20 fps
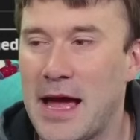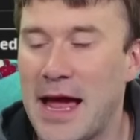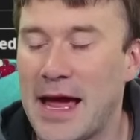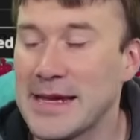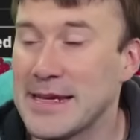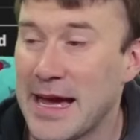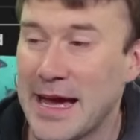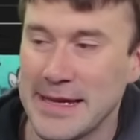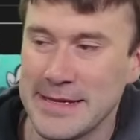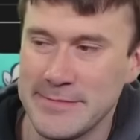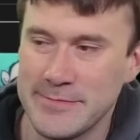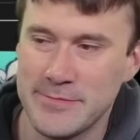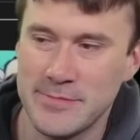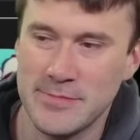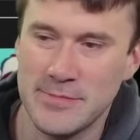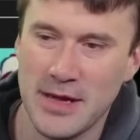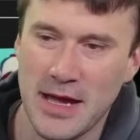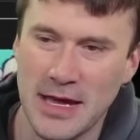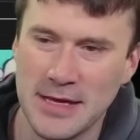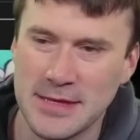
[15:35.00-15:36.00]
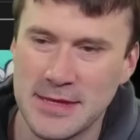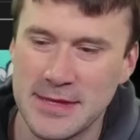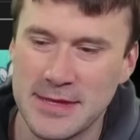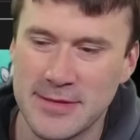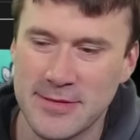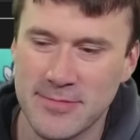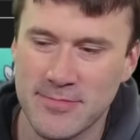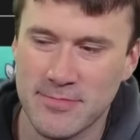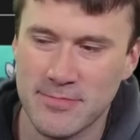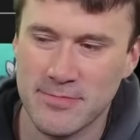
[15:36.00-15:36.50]
I, I I
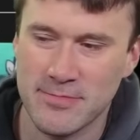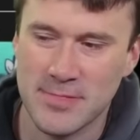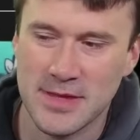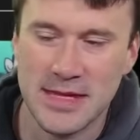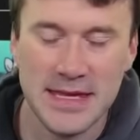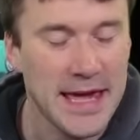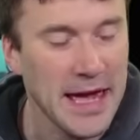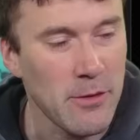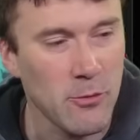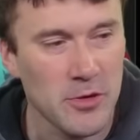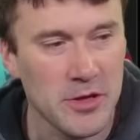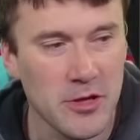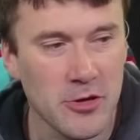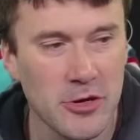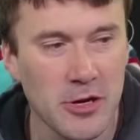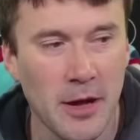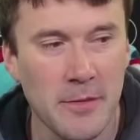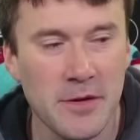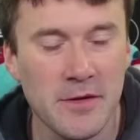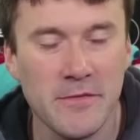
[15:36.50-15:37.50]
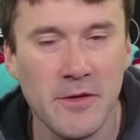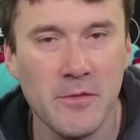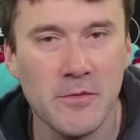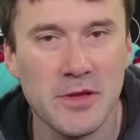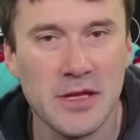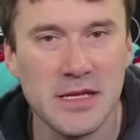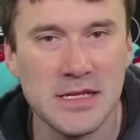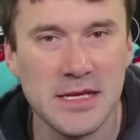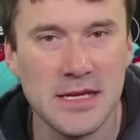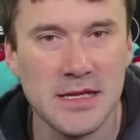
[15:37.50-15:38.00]
get where they're coming from
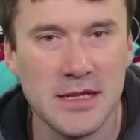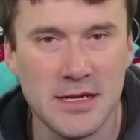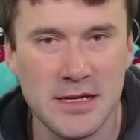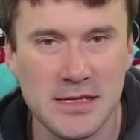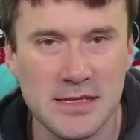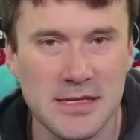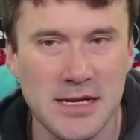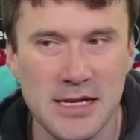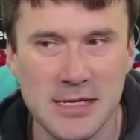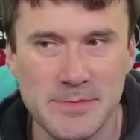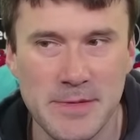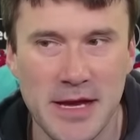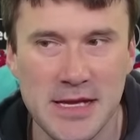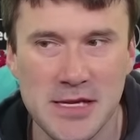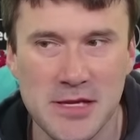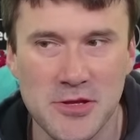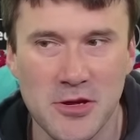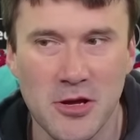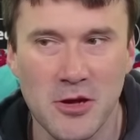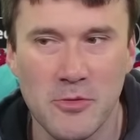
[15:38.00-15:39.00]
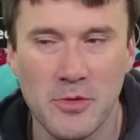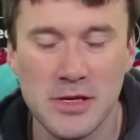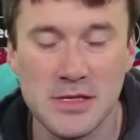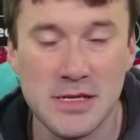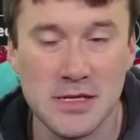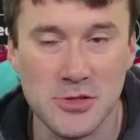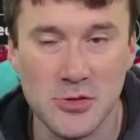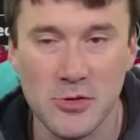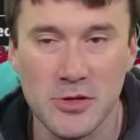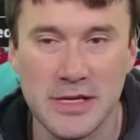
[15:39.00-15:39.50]
when they say like it's not as bad as I thought it was.
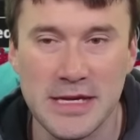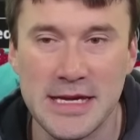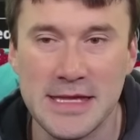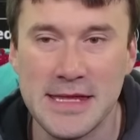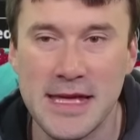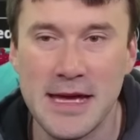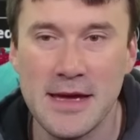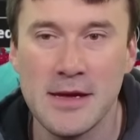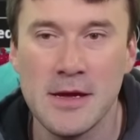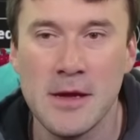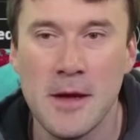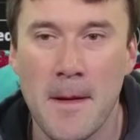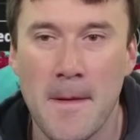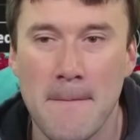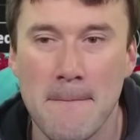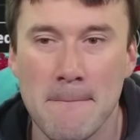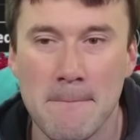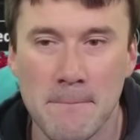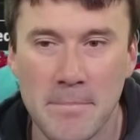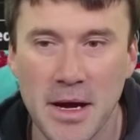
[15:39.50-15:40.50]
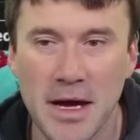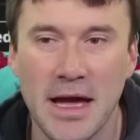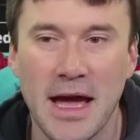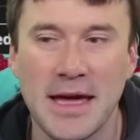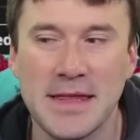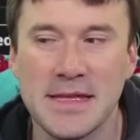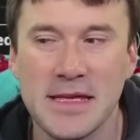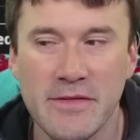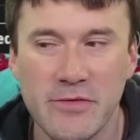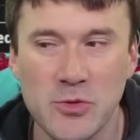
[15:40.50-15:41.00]
I totally get that. But
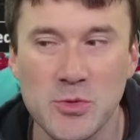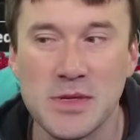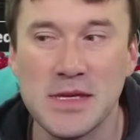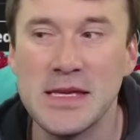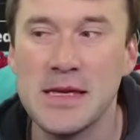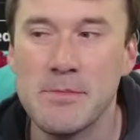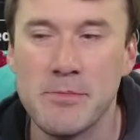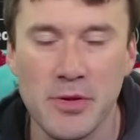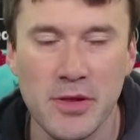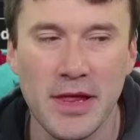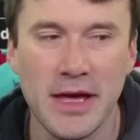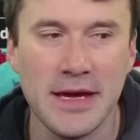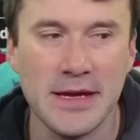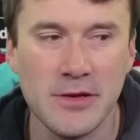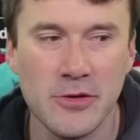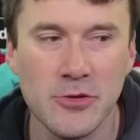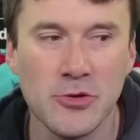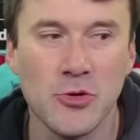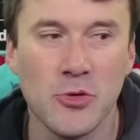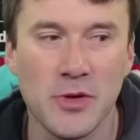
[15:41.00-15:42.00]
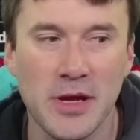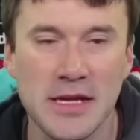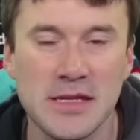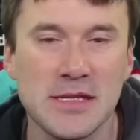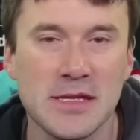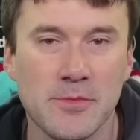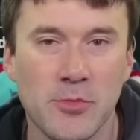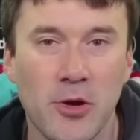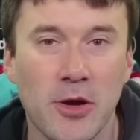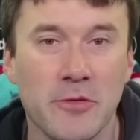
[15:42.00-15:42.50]
I think if you keep playing her, you'll get
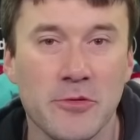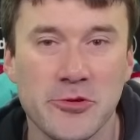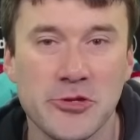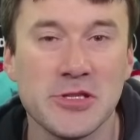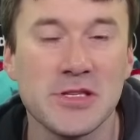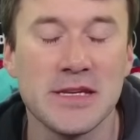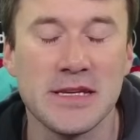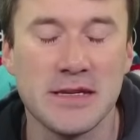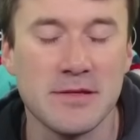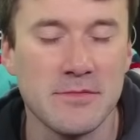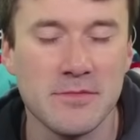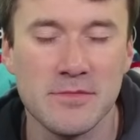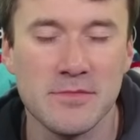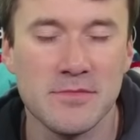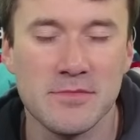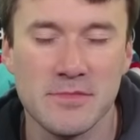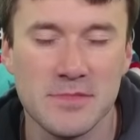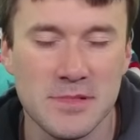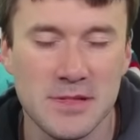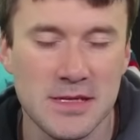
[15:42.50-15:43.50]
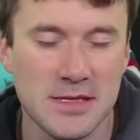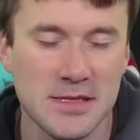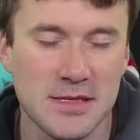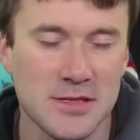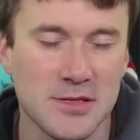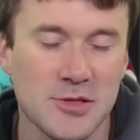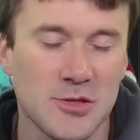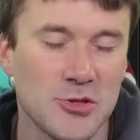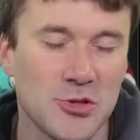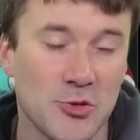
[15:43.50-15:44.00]
to the point where you're just like, this
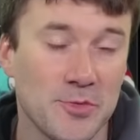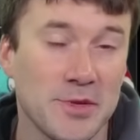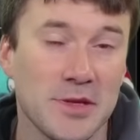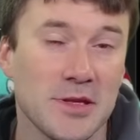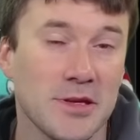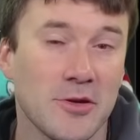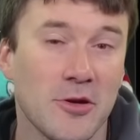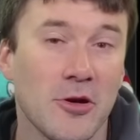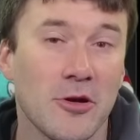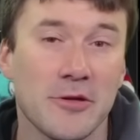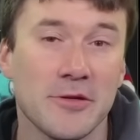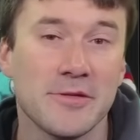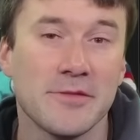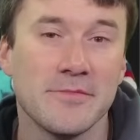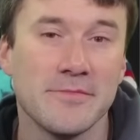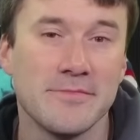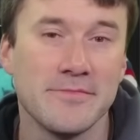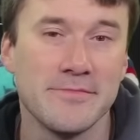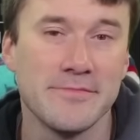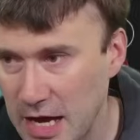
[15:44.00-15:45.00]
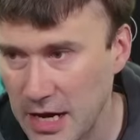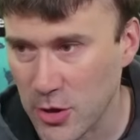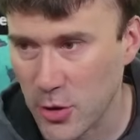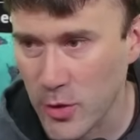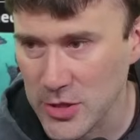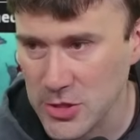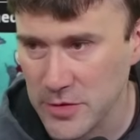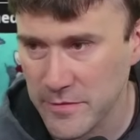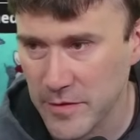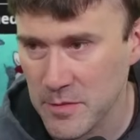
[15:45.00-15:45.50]
is stupidly hard. A uh,
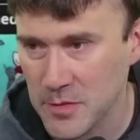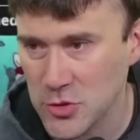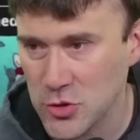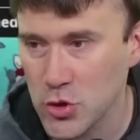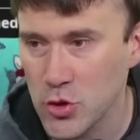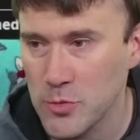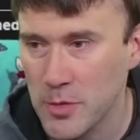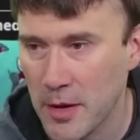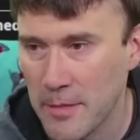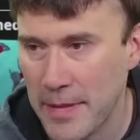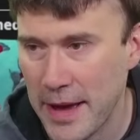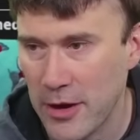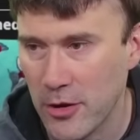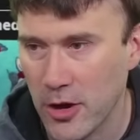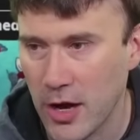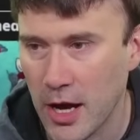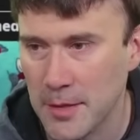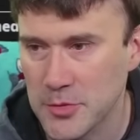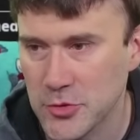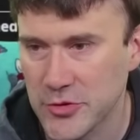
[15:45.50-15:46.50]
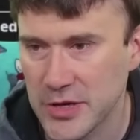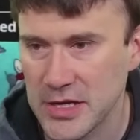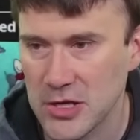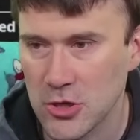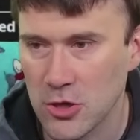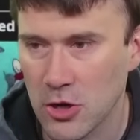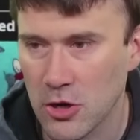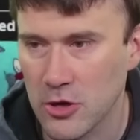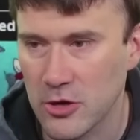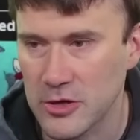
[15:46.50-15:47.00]
question from a noob about upgrade
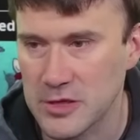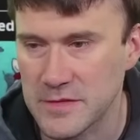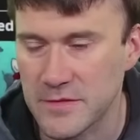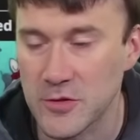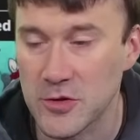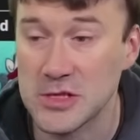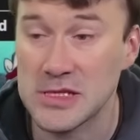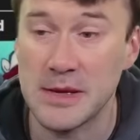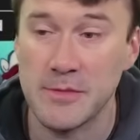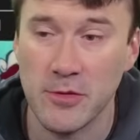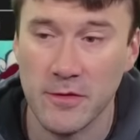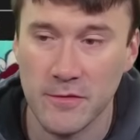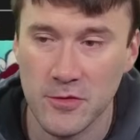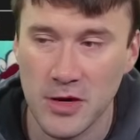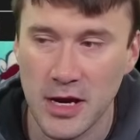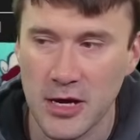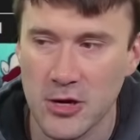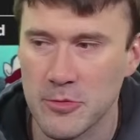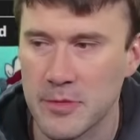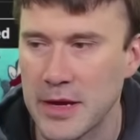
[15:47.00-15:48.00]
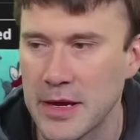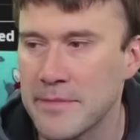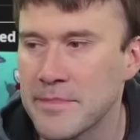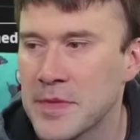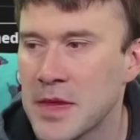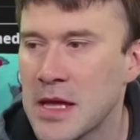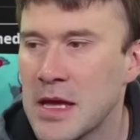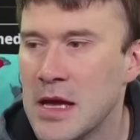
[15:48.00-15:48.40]
cards, for example, for Iron Man.